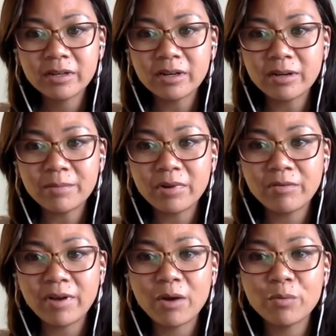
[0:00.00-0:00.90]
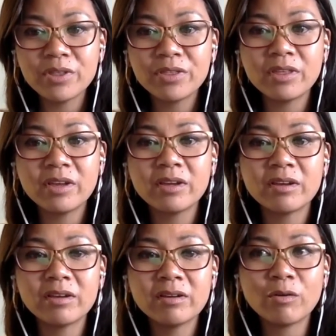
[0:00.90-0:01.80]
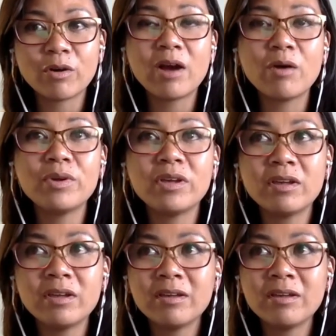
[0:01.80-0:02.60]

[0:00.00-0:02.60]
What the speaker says: of how we think or how we